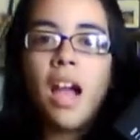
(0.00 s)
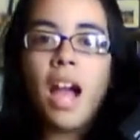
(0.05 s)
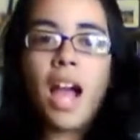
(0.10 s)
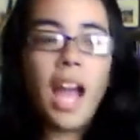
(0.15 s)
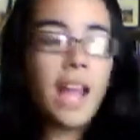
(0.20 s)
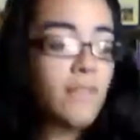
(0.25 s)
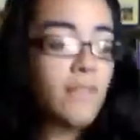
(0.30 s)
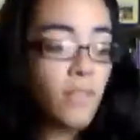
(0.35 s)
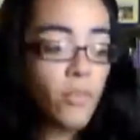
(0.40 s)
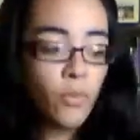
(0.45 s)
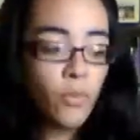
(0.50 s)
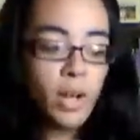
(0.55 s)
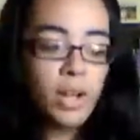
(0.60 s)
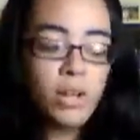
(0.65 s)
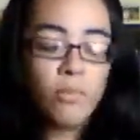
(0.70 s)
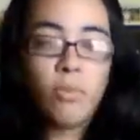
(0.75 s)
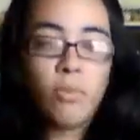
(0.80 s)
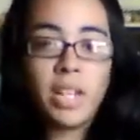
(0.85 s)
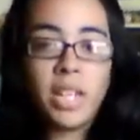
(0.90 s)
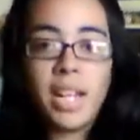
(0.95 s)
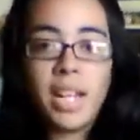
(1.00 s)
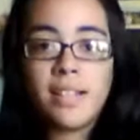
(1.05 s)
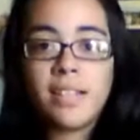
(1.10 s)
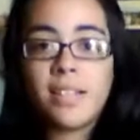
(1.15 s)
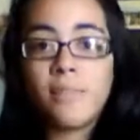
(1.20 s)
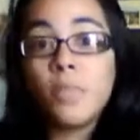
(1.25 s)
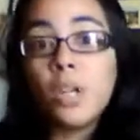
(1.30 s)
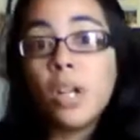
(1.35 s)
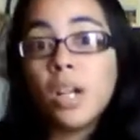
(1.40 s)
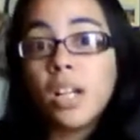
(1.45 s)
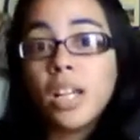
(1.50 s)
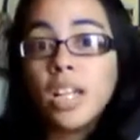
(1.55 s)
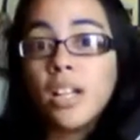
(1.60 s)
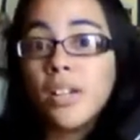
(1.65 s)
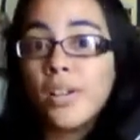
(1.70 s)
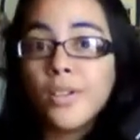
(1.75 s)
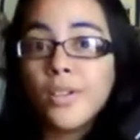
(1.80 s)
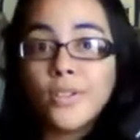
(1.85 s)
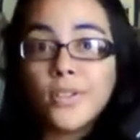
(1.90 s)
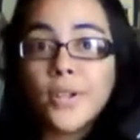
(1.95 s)
I've never read a Rick Yancey book
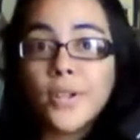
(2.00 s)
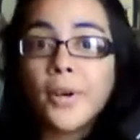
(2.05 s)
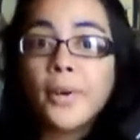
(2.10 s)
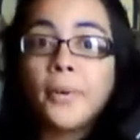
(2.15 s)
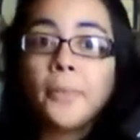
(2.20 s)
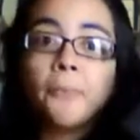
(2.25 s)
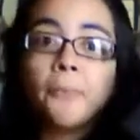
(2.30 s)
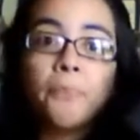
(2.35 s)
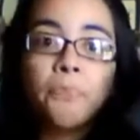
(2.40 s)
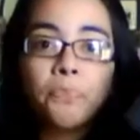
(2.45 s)
either, so